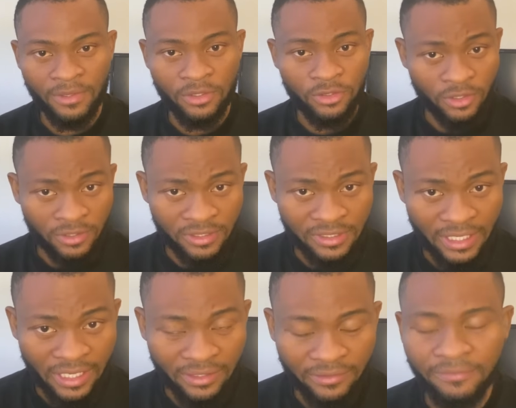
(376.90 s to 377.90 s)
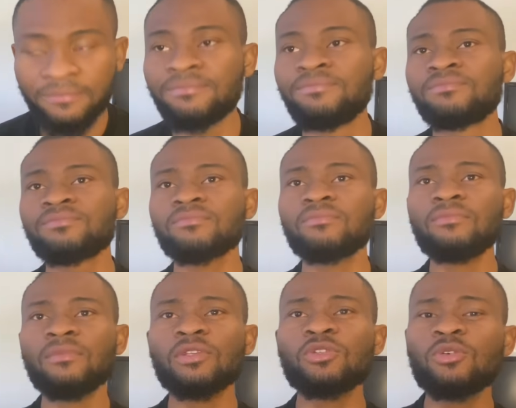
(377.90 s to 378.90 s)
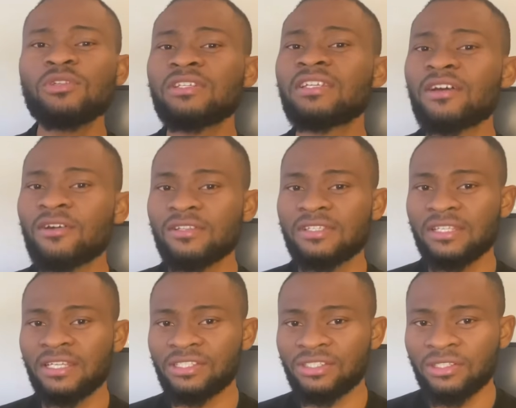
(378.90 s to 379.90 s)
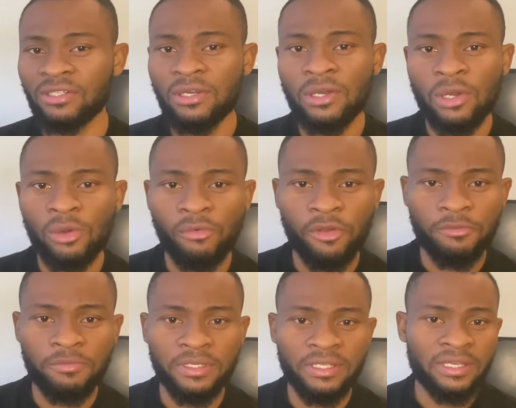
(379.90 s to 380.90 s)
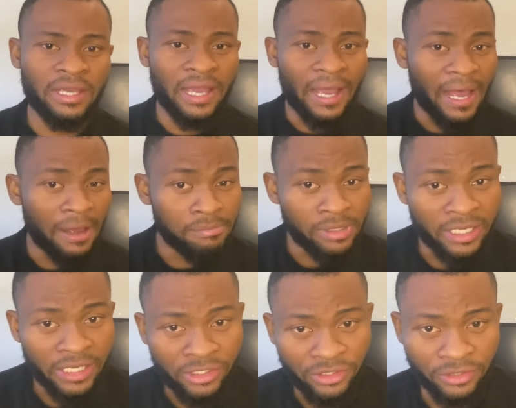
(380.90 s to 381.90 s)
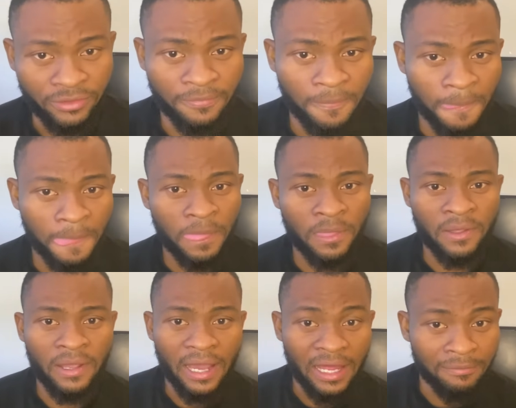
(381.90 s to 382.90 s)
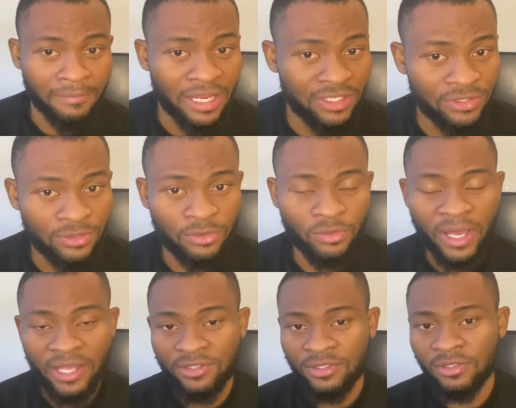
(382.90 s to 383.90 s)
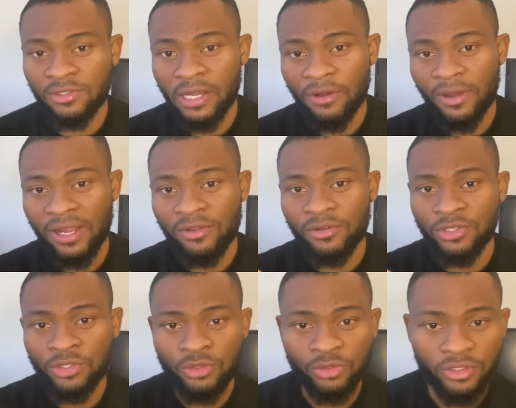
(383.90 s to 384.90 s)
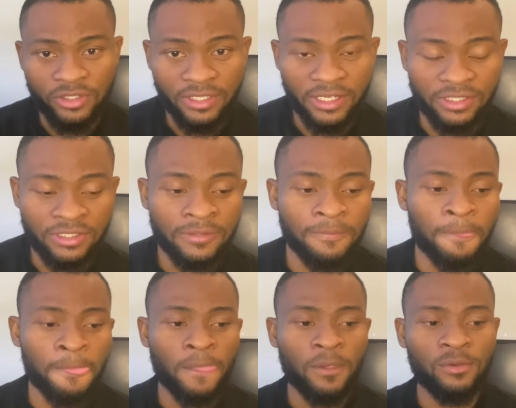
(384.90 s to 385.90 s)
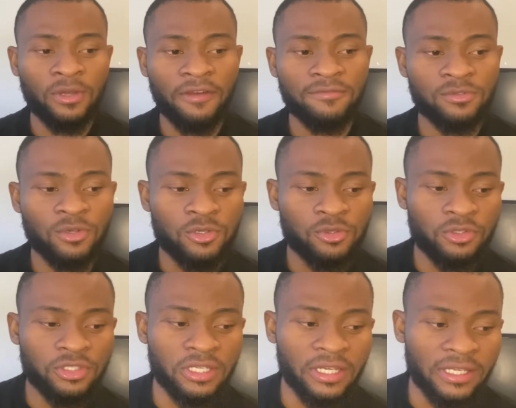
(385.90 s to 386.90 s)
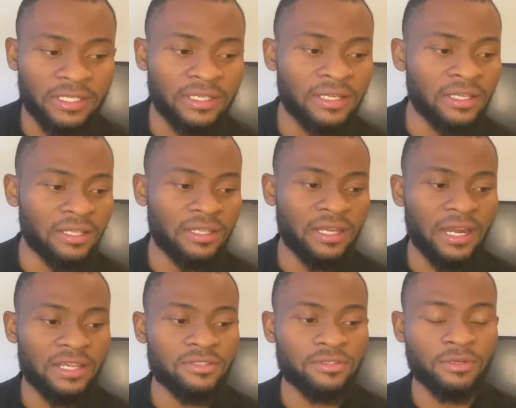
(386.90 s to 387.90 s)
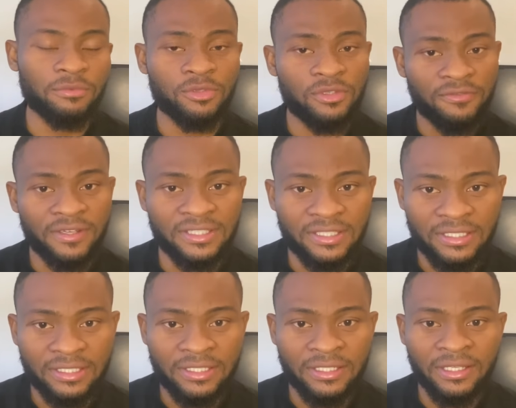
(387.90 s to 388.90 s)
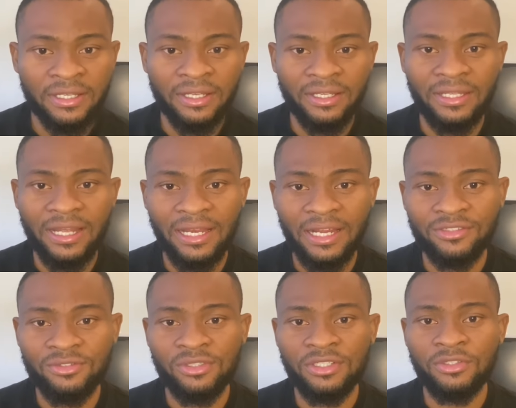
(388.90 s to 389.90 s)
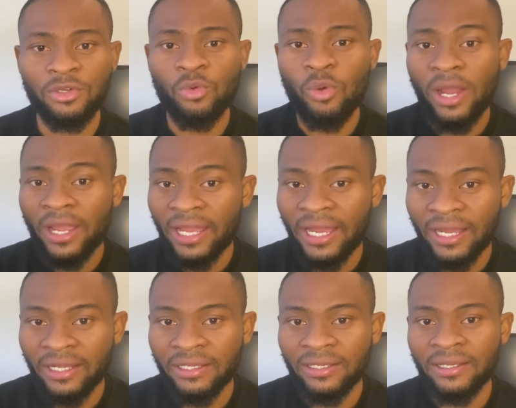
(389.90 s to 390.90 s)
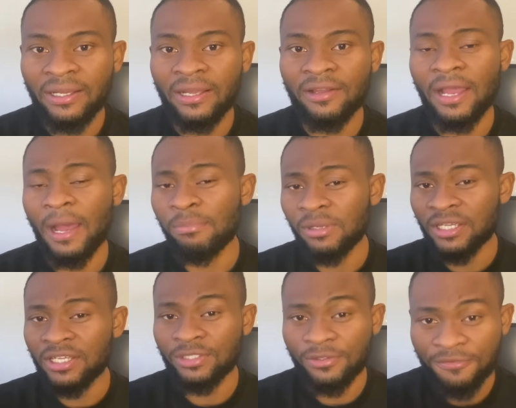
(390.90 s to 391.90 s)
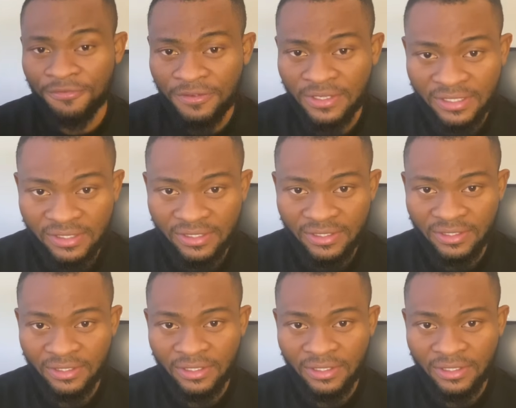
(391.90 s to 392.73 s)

You understand? So the second stage will be application. And mind you, while going through your search, you have to also check. There are some universities that actually require application fees.